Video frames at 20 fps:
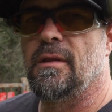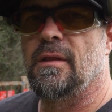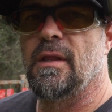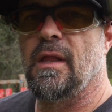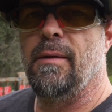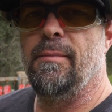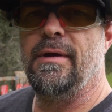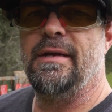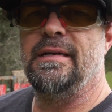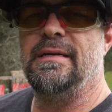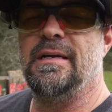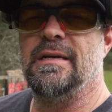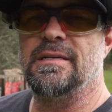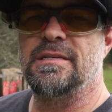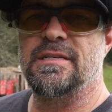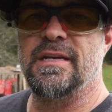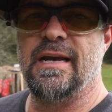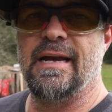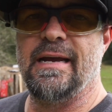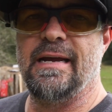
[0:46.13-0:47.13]
let me
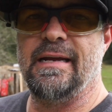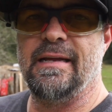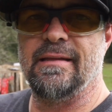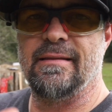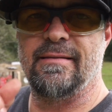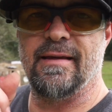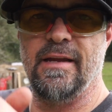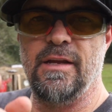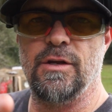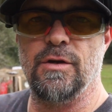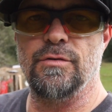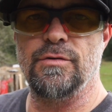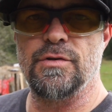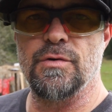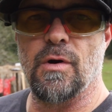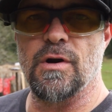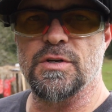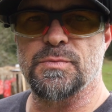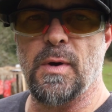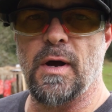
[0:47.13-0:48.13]
say thank you
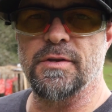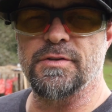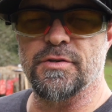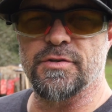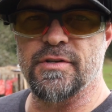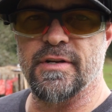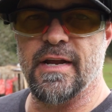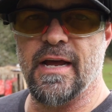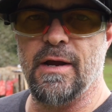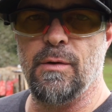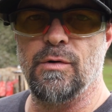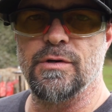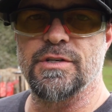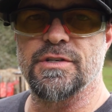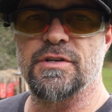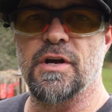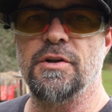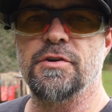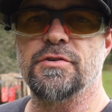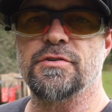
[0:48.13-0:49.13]
to our sponsor today, which
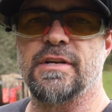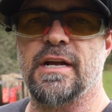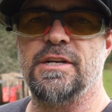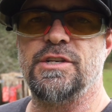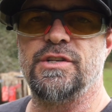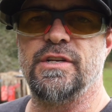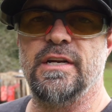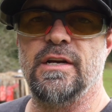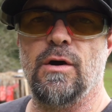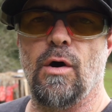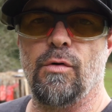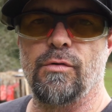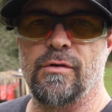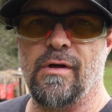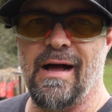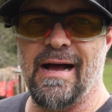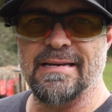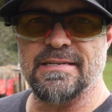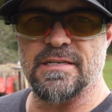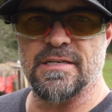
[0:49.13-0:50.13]
is Hunter's HD Gold
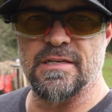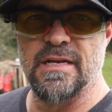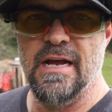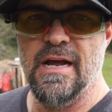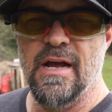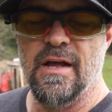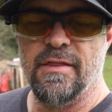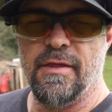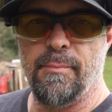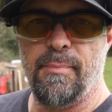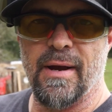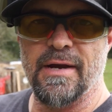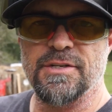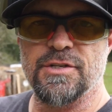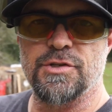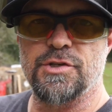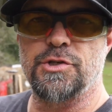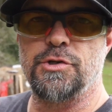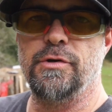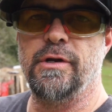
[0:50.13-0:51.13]
Glasses, the
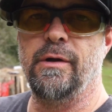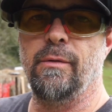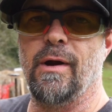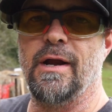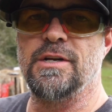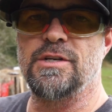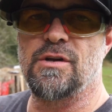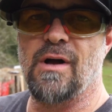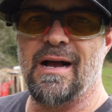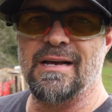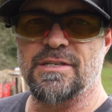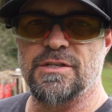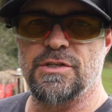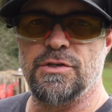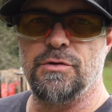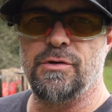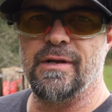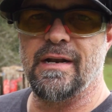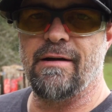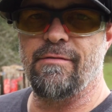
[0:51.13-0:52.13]
best shooting range
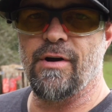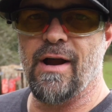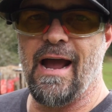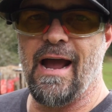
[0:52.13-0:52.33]
glasses you could ever